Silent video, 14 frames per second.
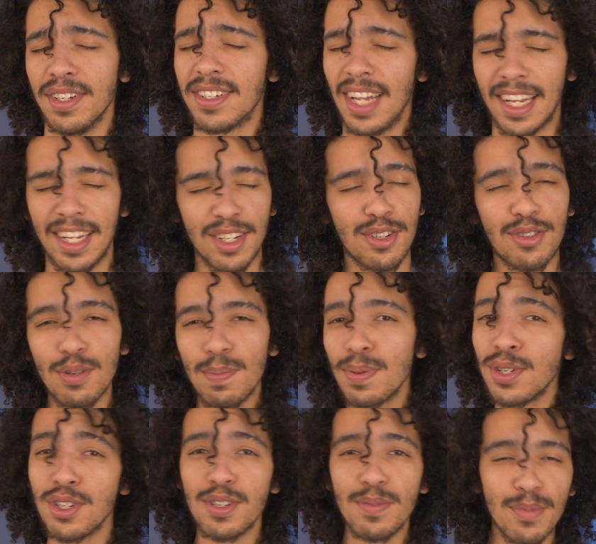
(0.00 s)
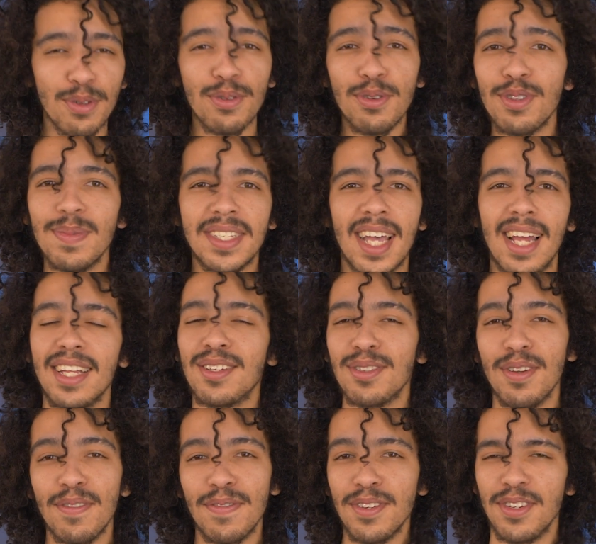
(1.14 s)
It's like a super smooth metallic
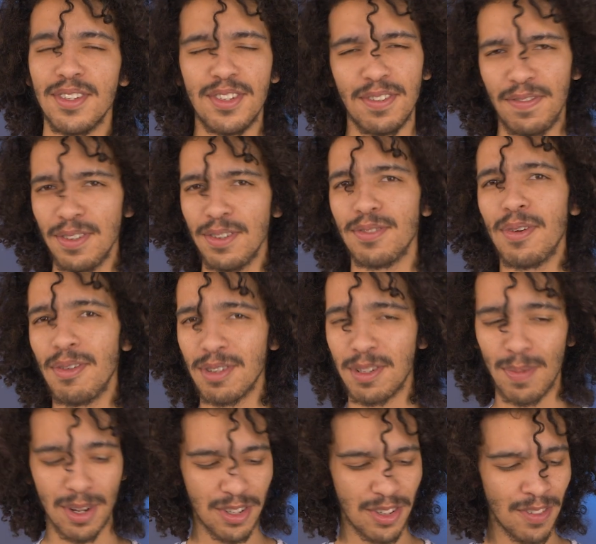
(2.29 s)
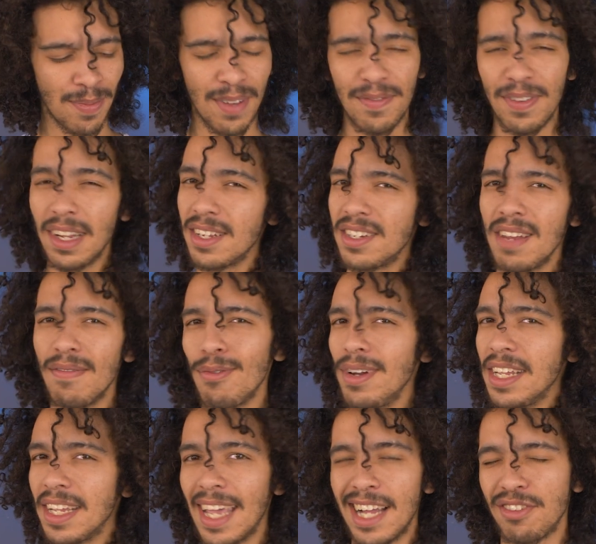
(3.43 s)
surface. It just feels really responsive. My fingers never
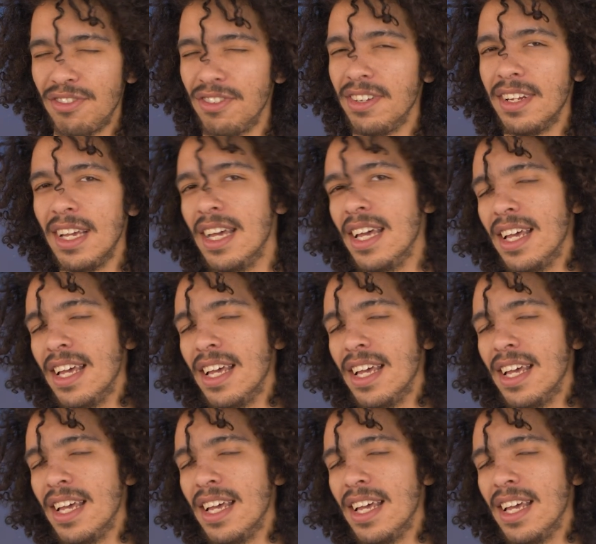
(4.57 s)
really catch on it,